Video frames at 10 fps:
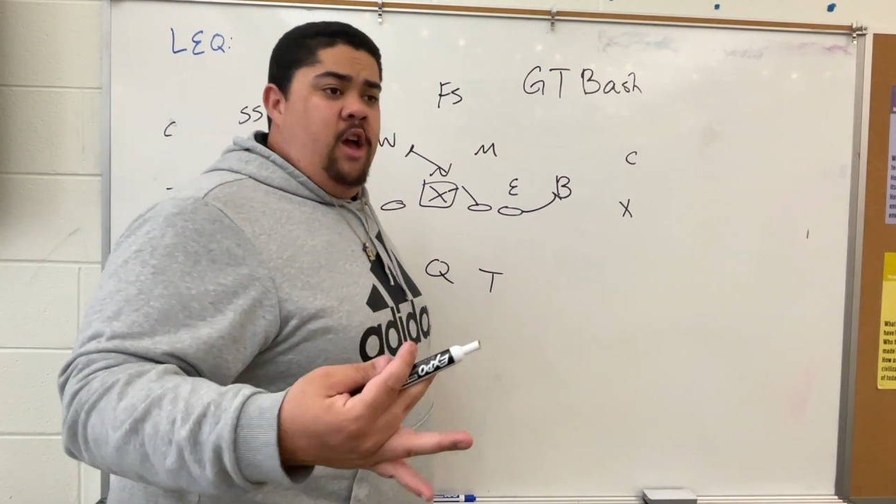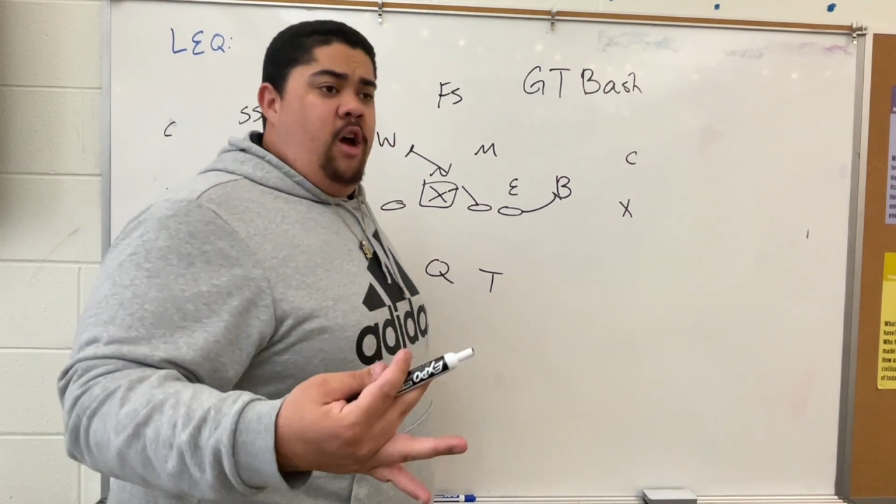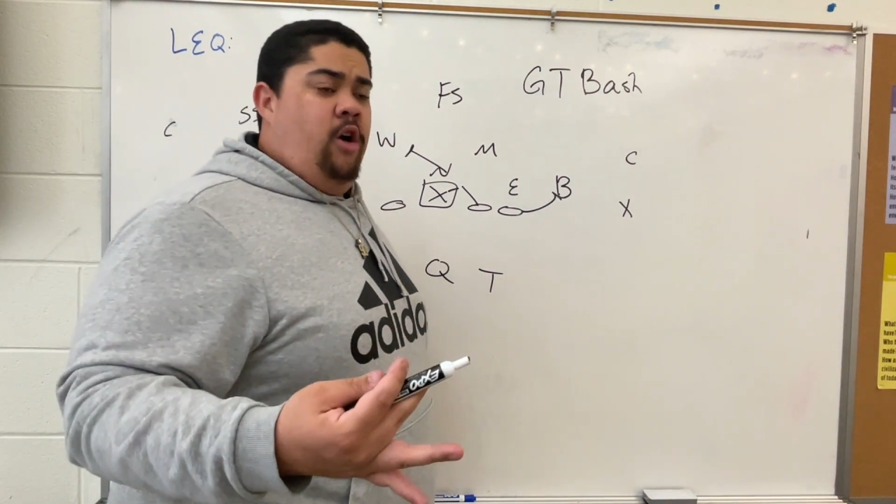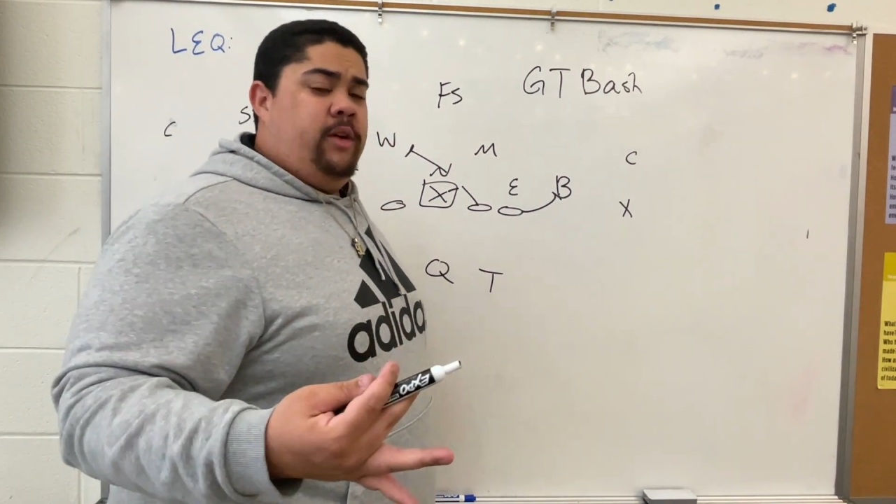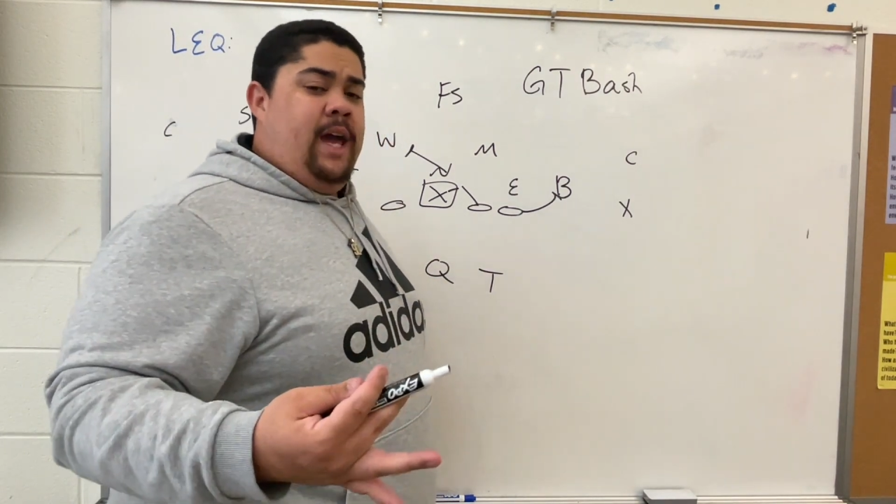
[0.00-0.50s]

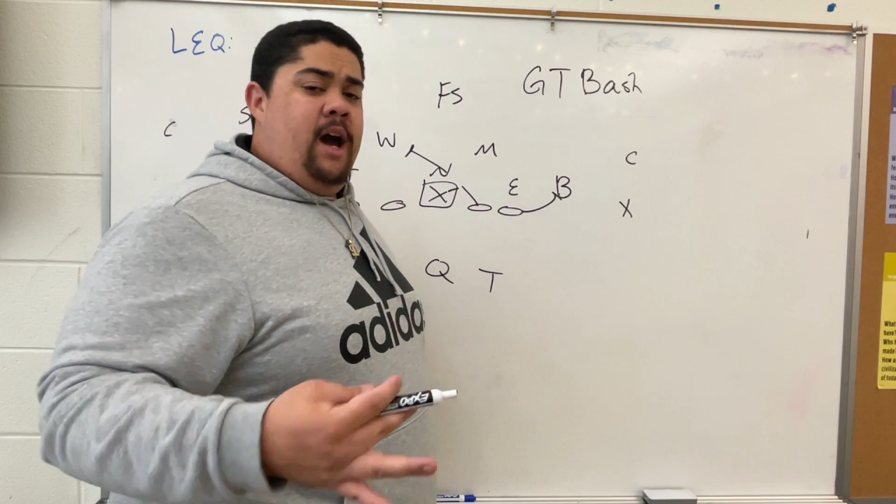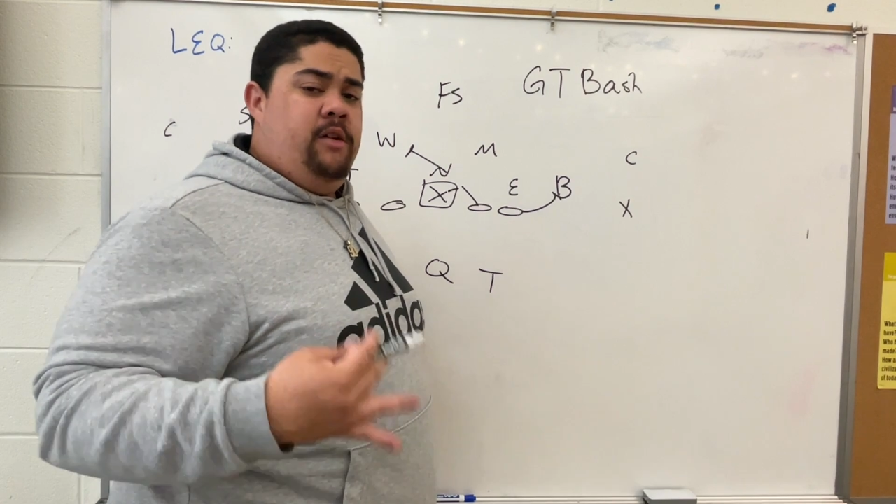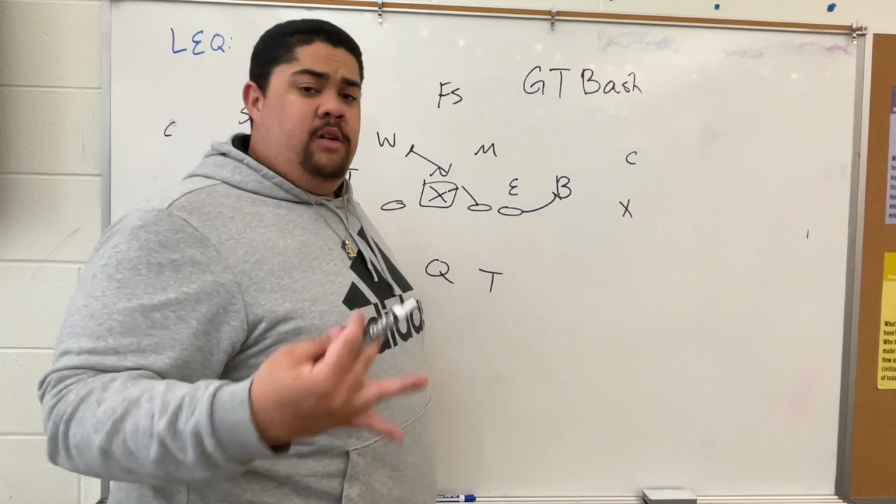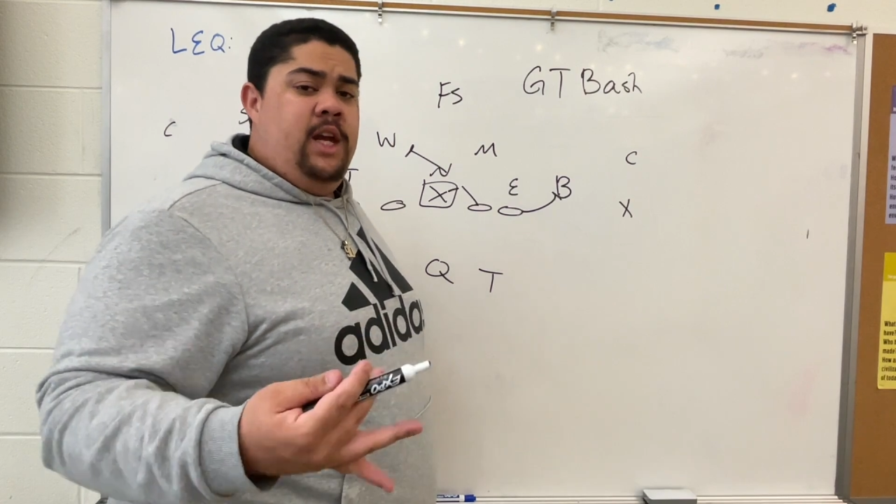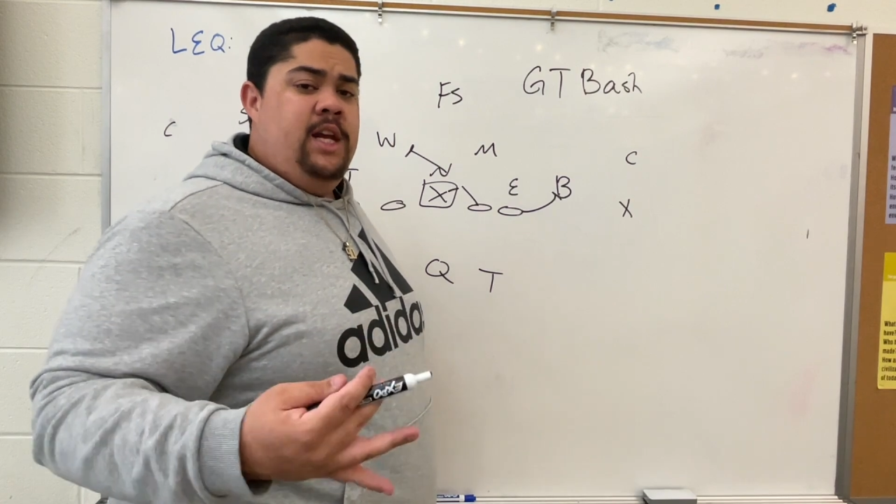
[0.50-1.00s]
On
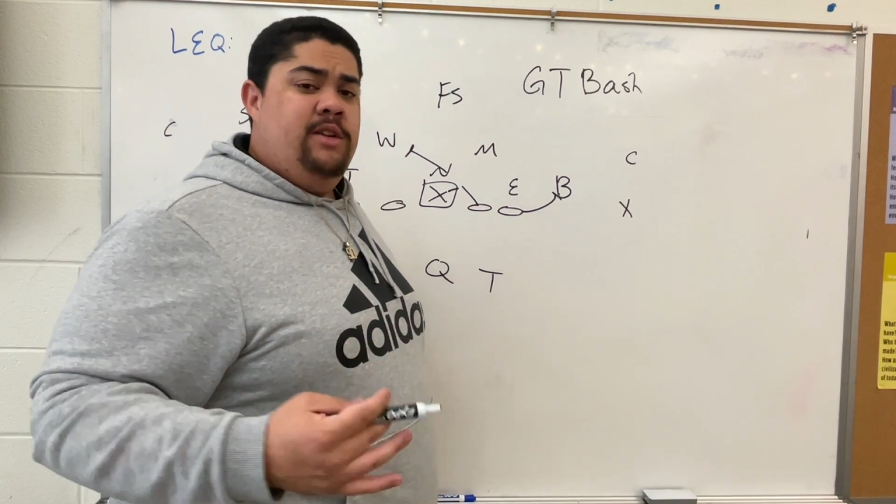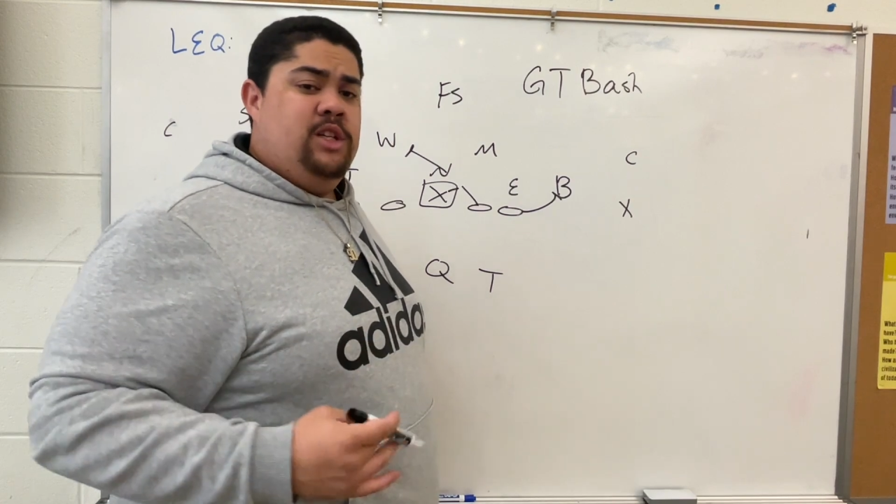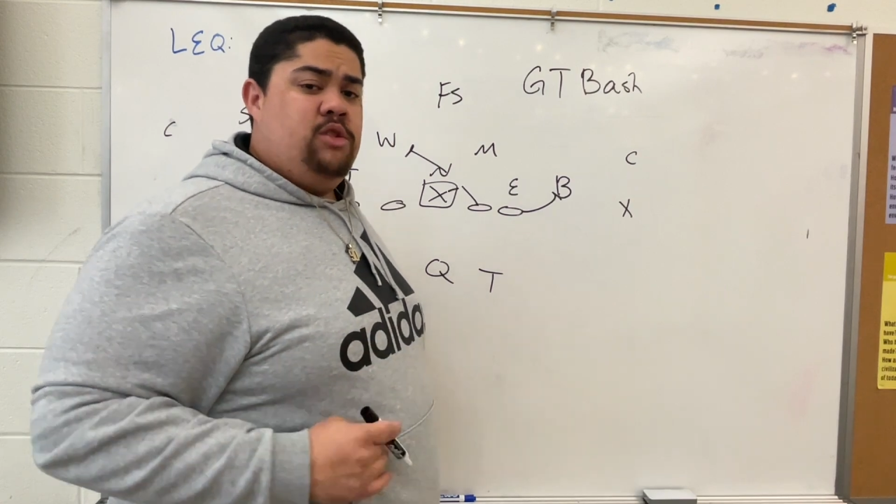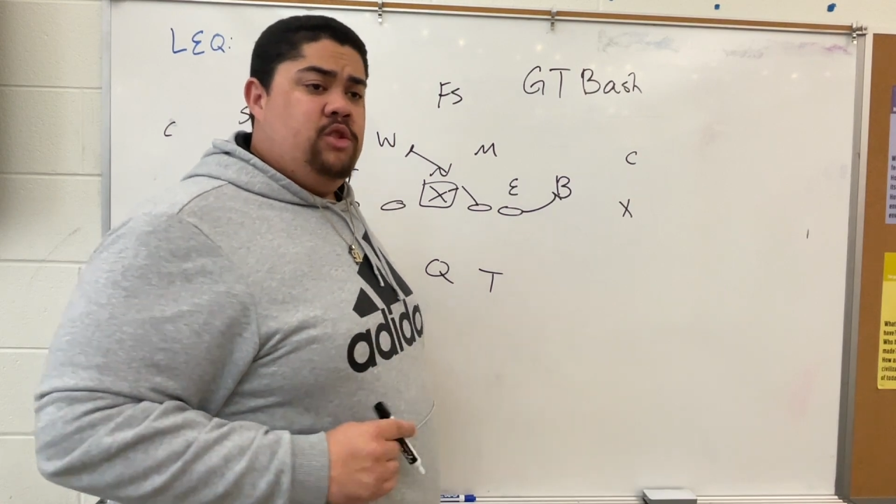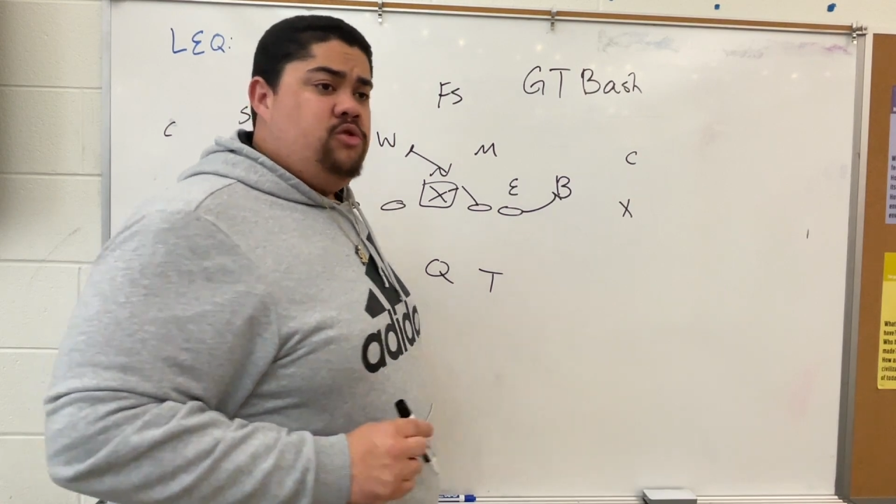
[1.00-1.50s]
counter, he knows he's going to